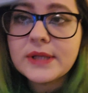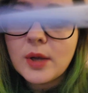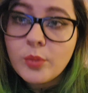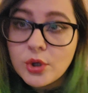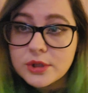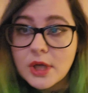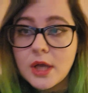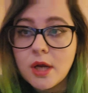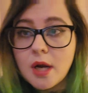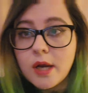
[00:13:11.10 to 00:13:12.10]
samples. Cut
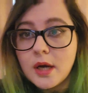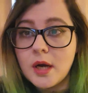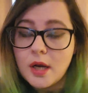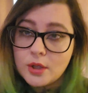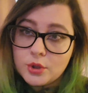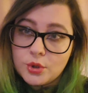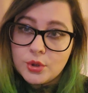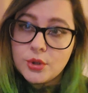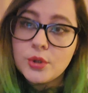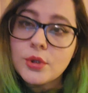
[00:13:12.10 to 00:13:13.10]
your hair.
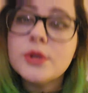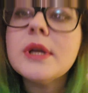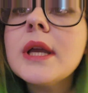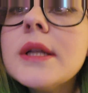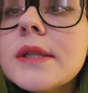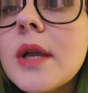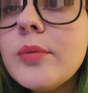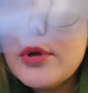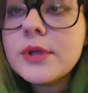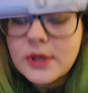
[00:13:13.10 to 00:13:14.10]
Taking
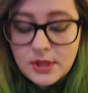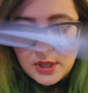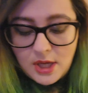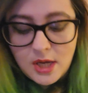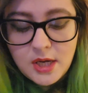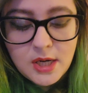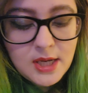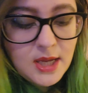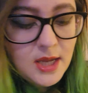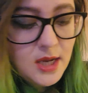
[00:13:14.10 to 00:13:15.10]
samples and then cutting
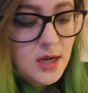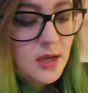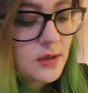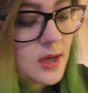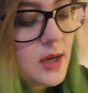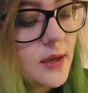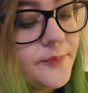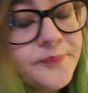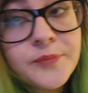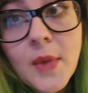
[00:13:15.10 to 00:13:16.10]
again. Okay. And
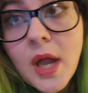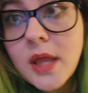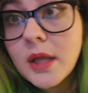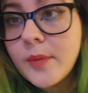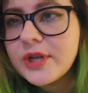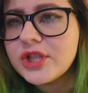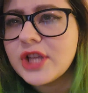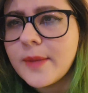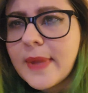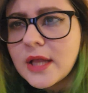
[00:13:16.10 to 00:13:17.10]
then let me
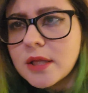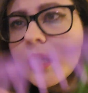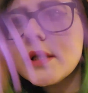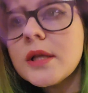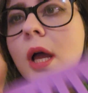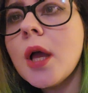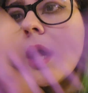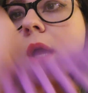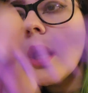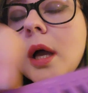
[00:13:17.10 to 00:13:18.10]
just get back this
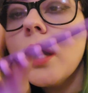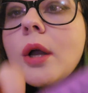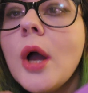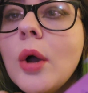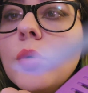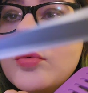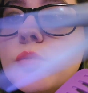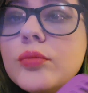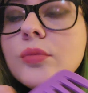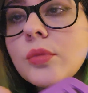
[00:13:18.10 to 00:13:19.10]
comb.
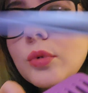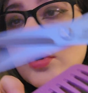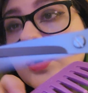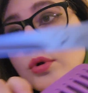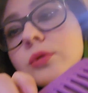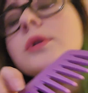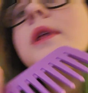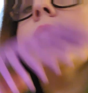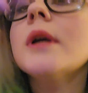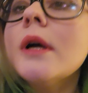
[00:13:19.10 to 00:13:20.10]
And then